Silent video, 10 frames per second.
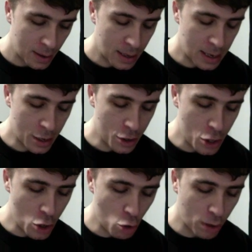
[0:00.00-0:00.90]

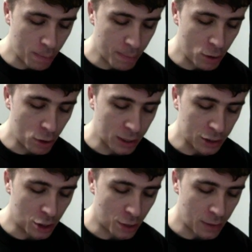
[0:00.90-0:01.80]
no computer can
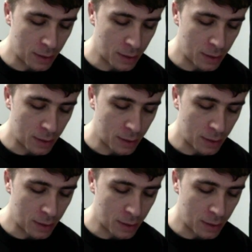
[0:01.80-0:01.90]
solve it.